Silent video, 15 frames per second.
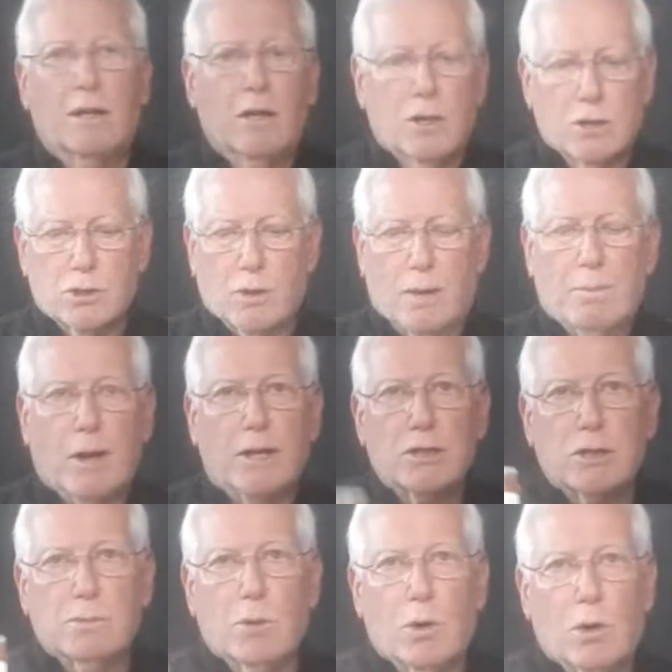So I buy
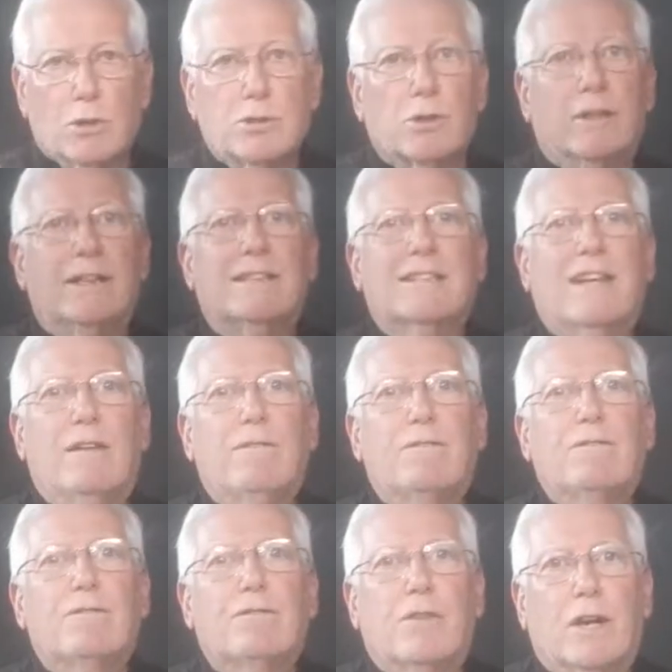small so they stay
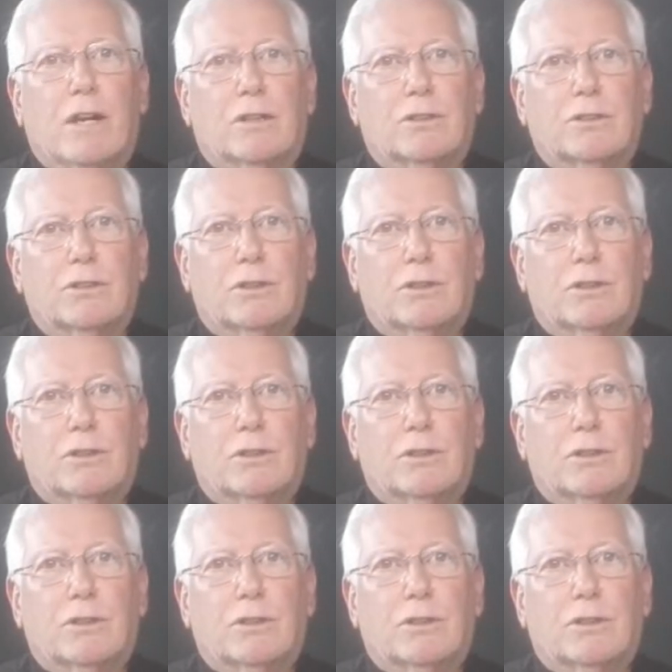fresh.